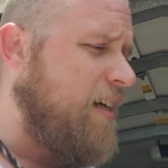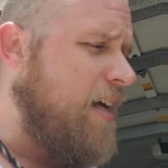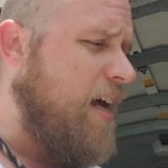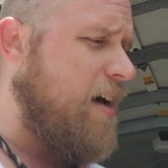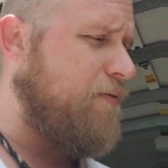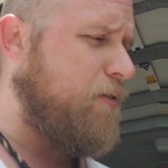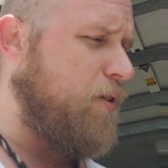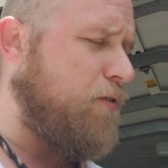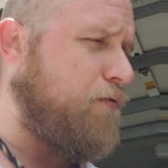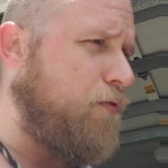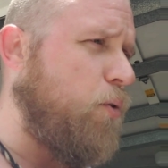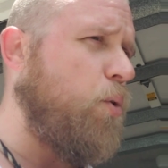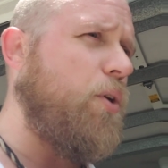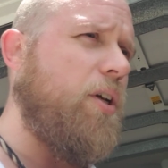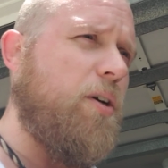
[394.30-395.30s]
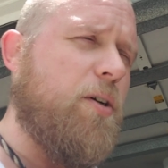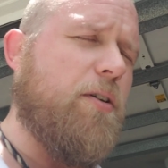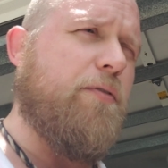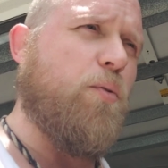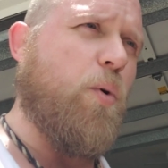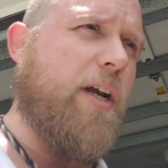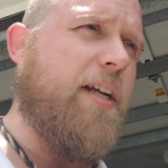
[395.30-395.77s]
After a full year
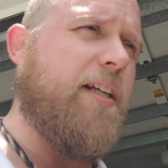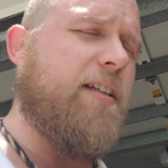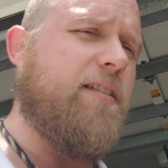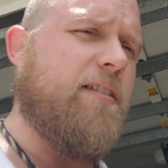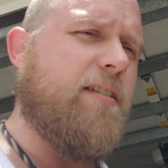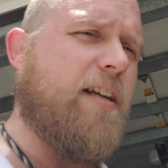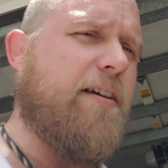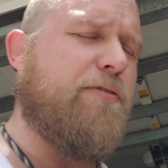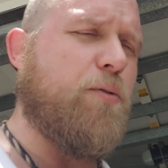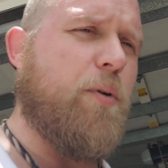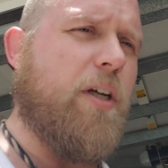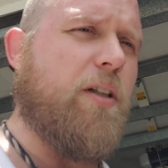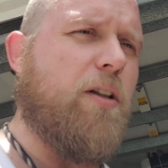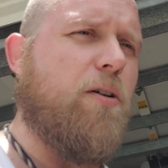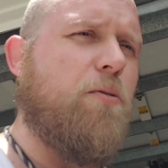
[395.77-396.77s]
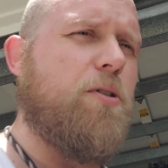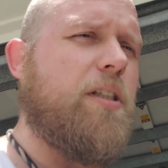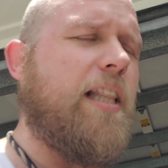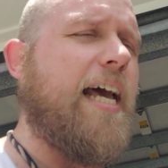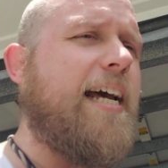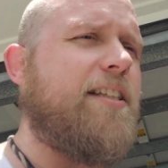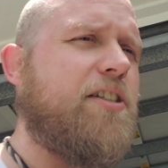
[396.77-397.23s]
of waiting, after we closed
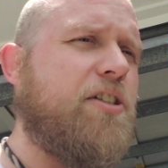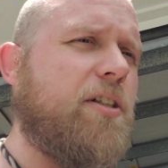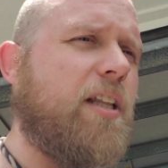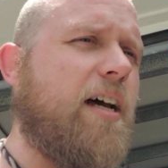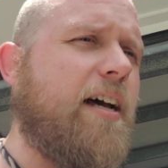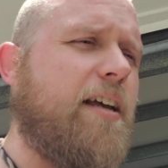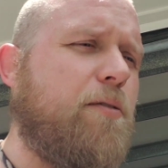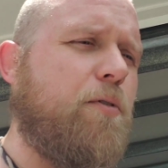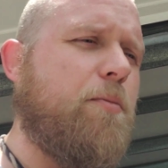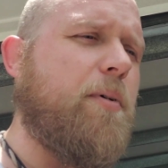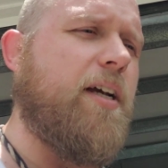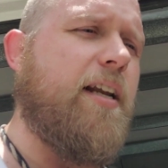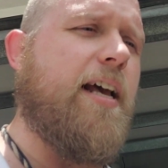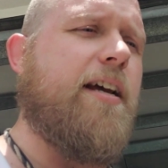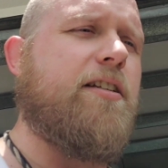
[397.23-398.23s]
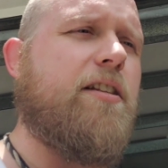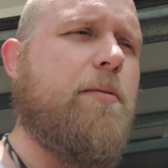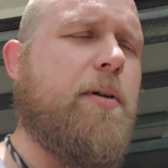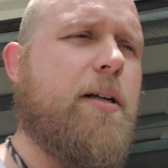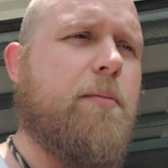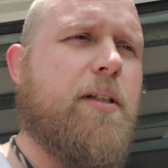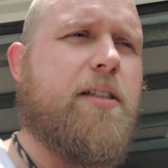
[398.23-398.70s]
last July, we might actually
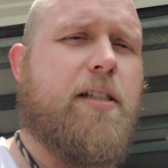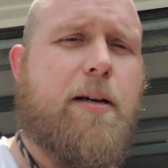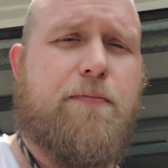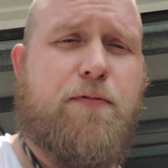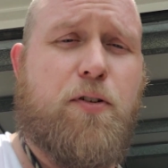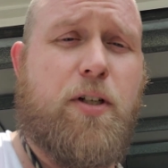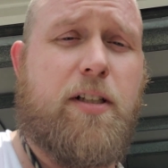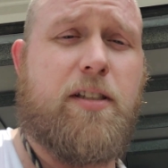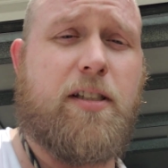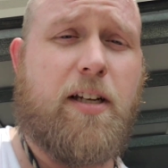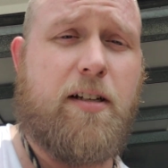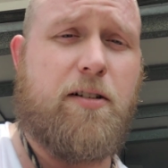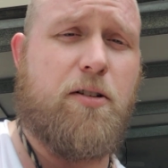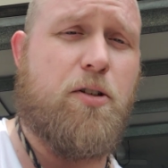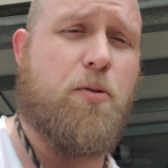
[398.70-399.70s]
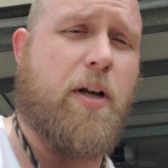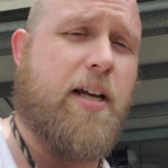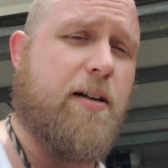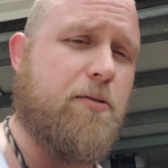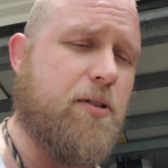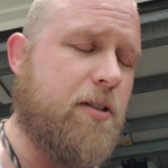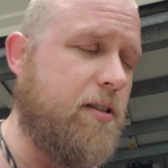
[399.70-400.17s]
be able to step foot inside our new
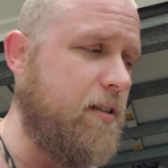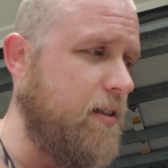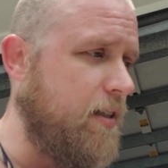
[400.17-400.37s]
house.